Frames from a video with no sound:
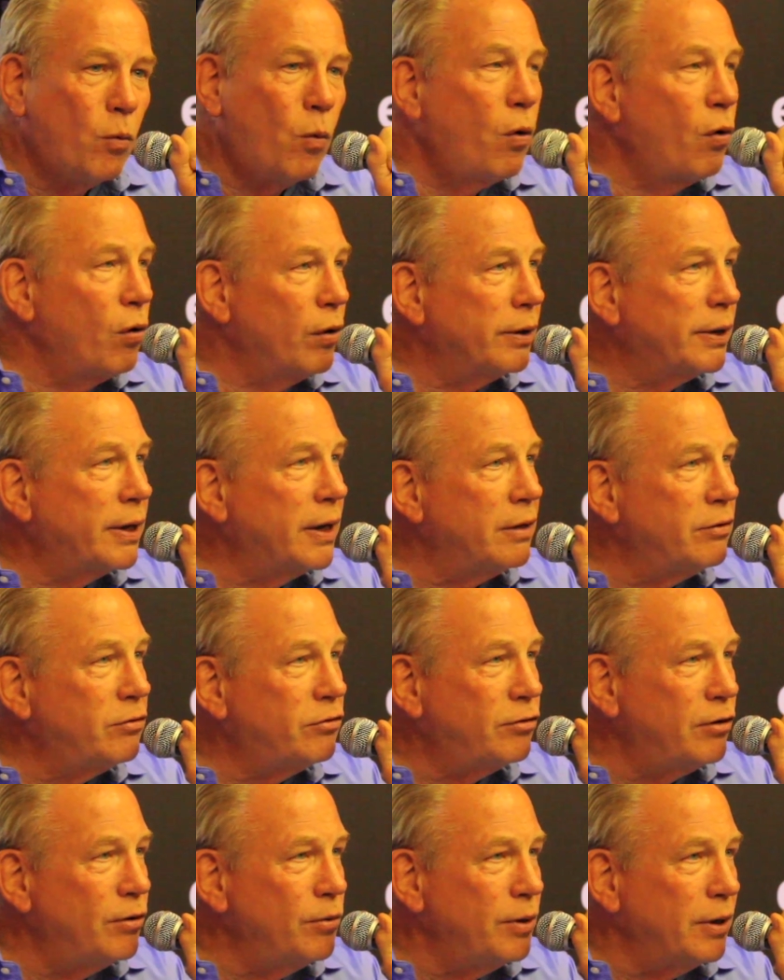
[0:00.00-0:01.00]
the war
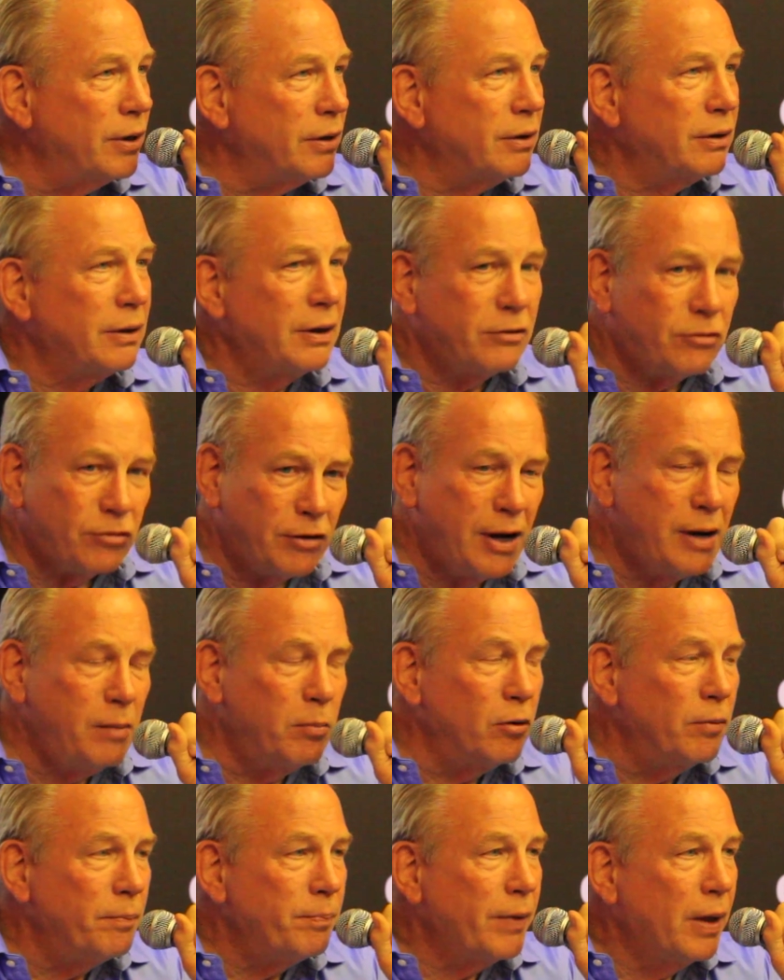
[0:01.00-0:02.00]
against Syria, its
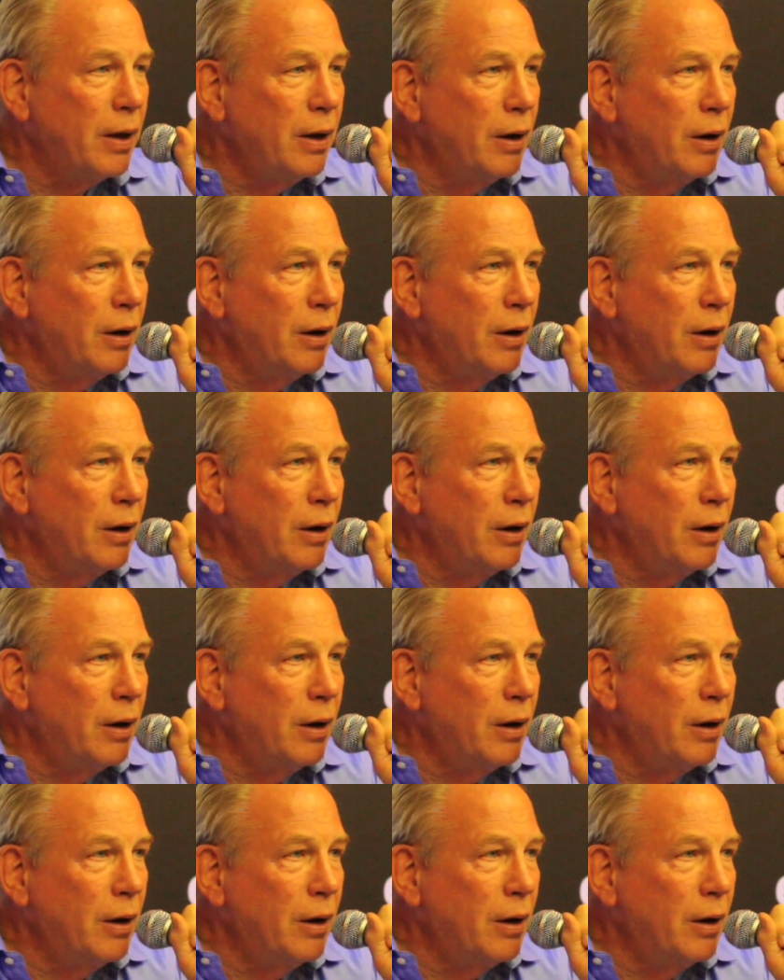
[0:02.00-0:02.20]
neighbor.